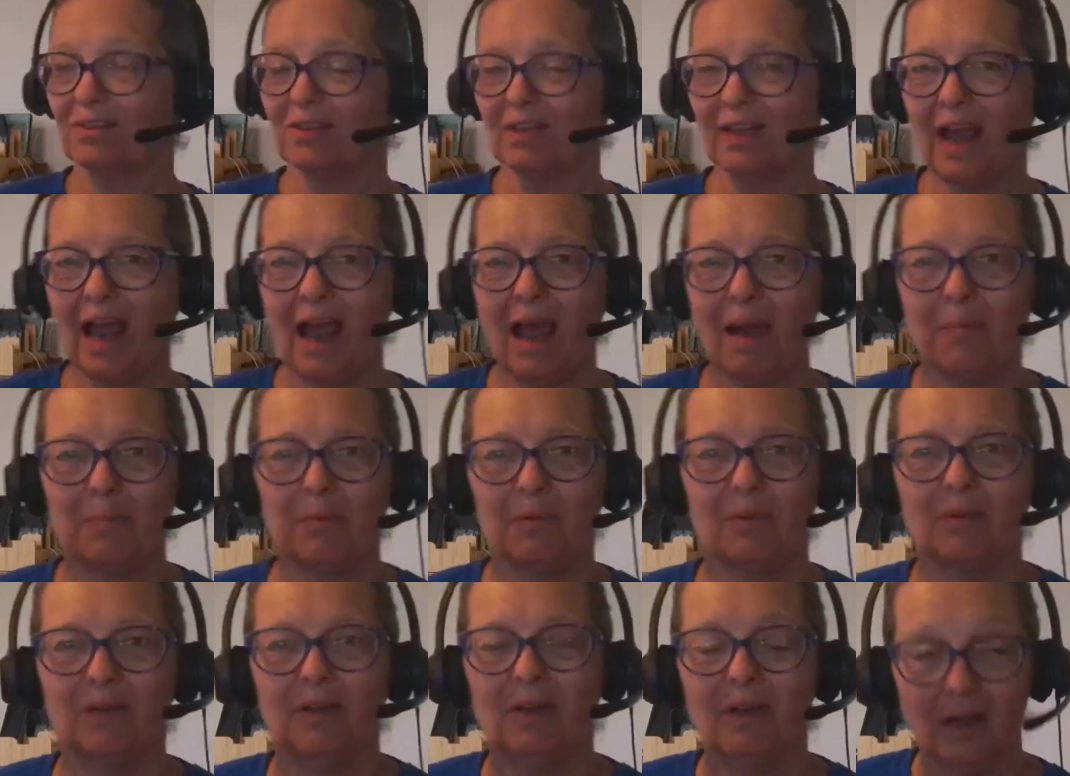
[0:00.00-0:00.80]
there's an
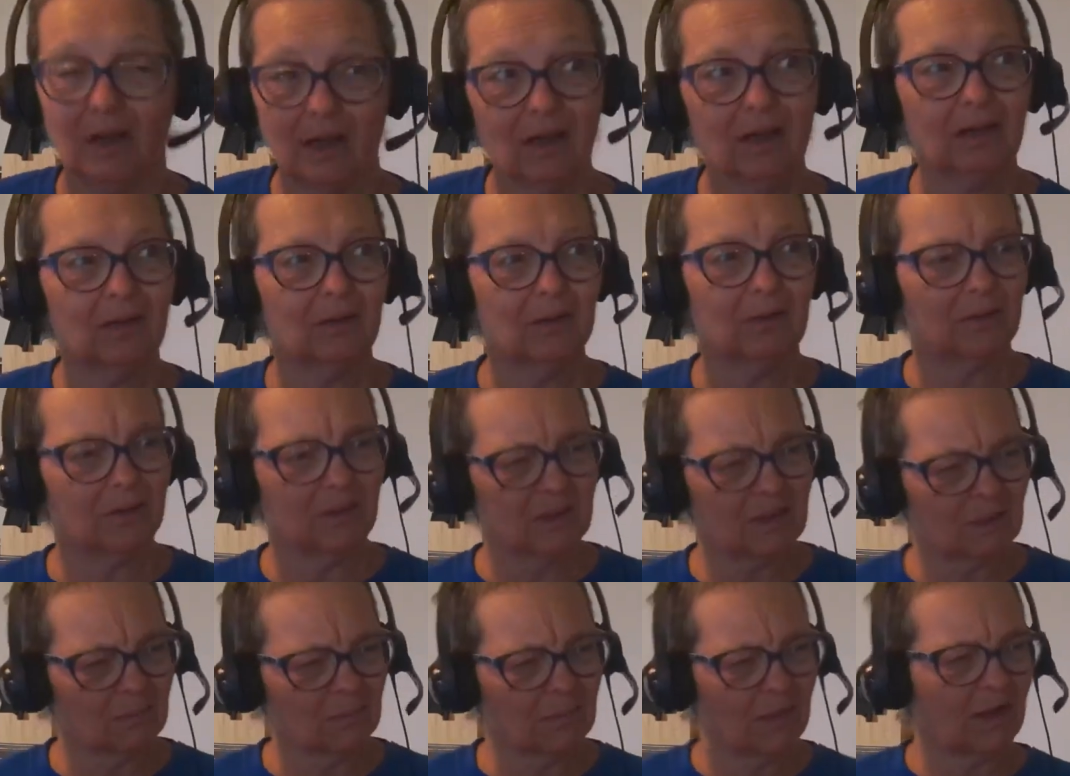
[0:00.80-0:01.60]
apple. Oh,
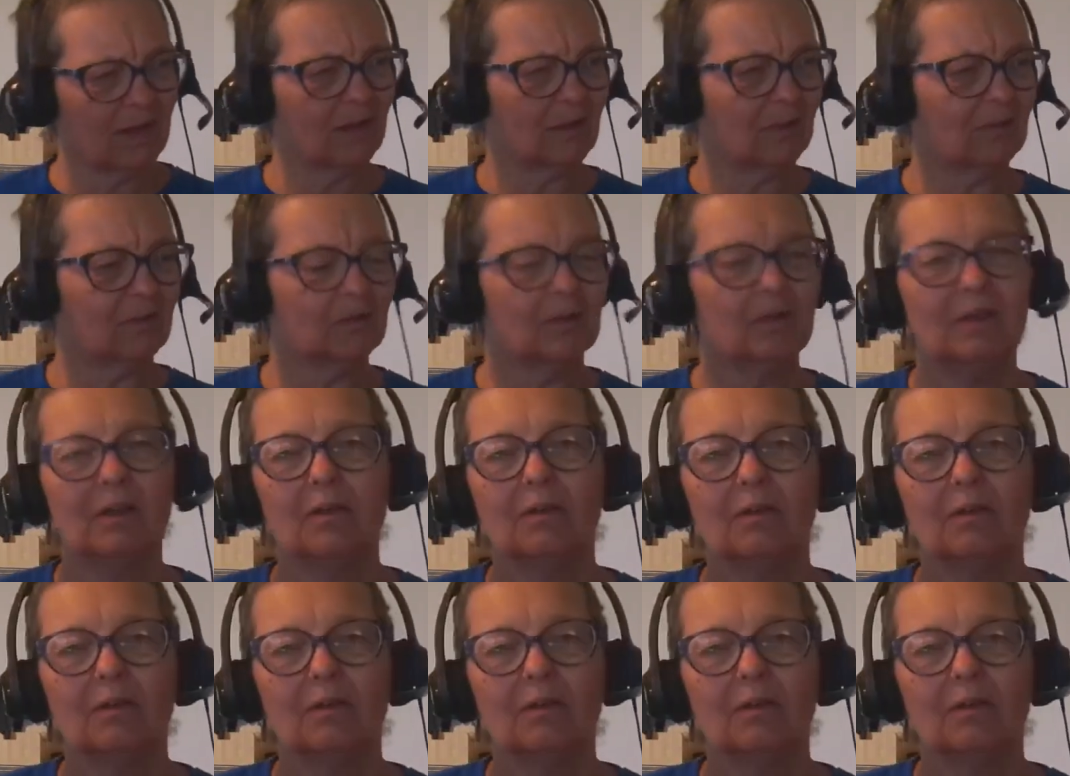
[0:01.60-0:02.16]
a tomato."